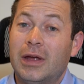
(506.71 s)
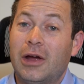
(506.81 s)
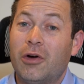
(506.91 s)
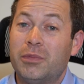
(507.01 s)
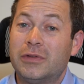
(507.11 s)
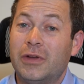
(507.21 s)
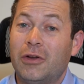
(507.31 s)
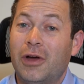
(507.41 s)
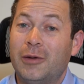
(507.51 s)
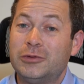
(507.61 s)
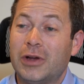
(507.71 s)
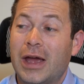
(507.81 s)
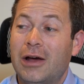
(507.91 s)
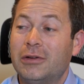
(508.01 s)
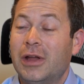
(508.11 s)
I hope this video helped you
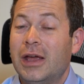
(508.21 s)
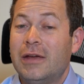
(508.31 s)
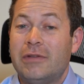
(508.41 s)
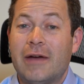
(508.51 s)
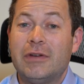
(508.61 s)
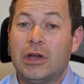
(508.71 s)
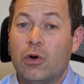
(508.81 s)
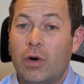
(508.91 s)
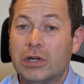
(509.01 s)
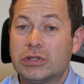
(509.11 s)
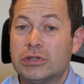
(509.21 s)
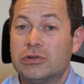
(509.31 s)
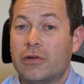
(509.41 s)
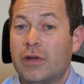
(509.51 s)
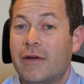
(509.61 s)
out. If you have any
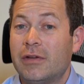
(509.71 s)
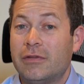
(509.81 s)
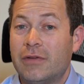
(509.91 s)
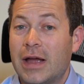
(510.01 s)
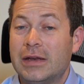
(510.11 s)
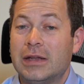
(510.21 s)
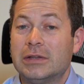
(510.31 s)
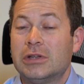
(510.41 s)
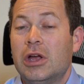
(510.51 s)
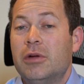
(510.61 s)
questions or if you have any findings,